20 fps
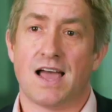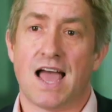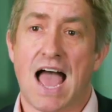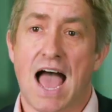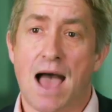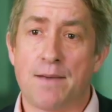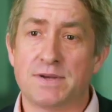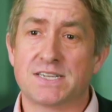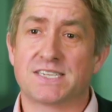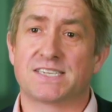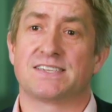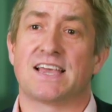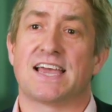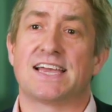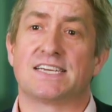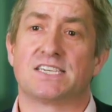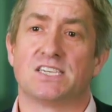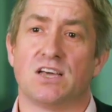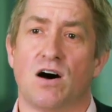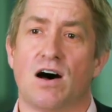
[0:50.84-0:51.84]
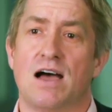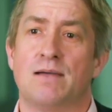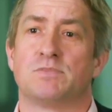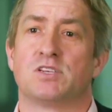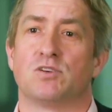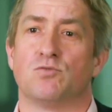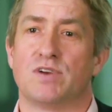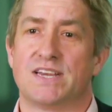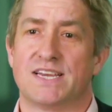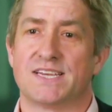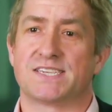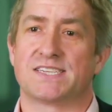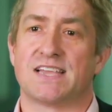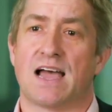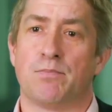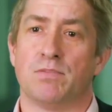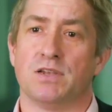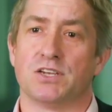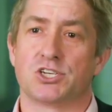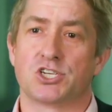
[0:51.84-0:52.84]
Habits take time to
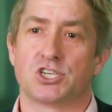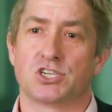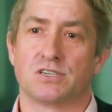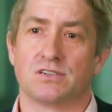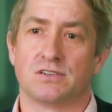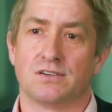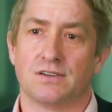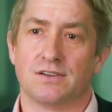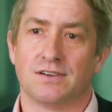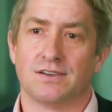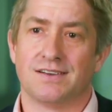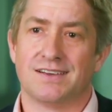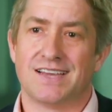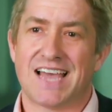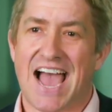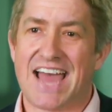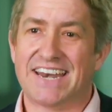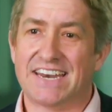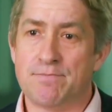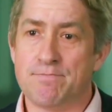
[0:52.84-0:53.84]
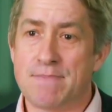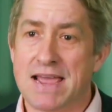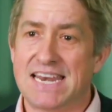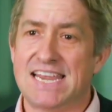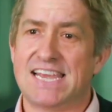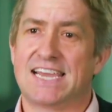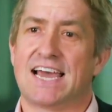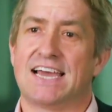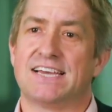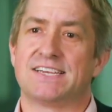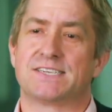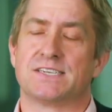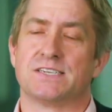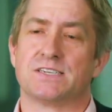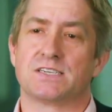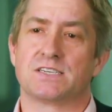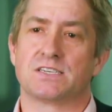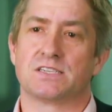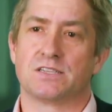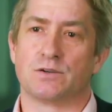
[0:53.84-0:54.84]
re-establish, and in many
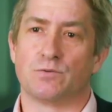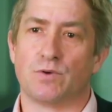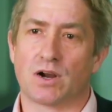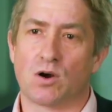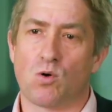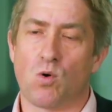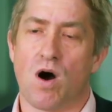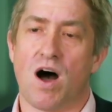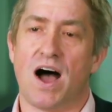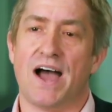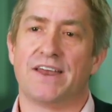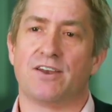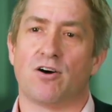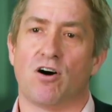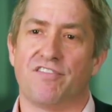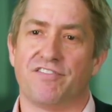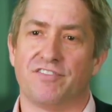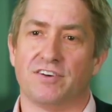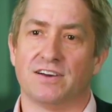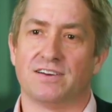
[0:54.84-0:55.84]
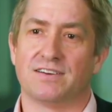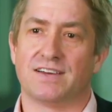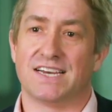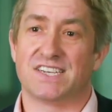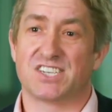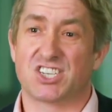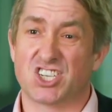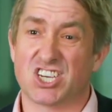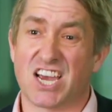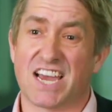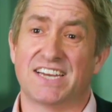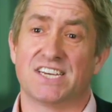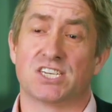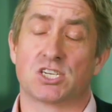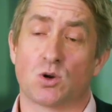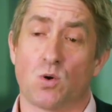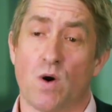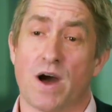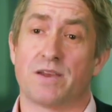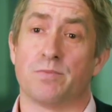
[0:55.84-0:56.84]
cases, the required offer has
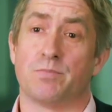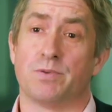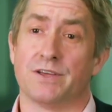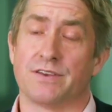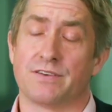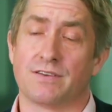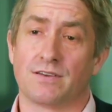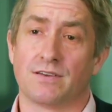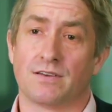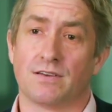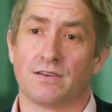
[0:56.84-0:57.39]
changed quite a bit.